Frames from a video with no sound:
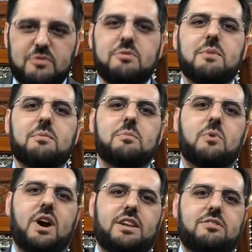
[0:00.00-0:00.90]
of Imam
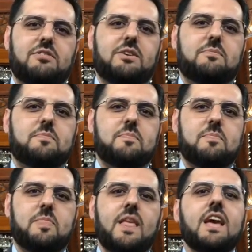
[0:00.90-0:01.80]
Abu Hanifa."
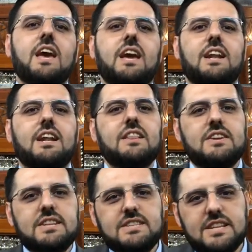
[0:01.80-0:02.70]
In another
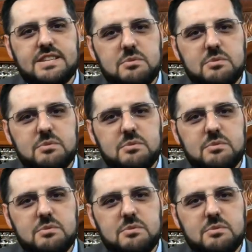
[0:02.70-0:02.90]
instance,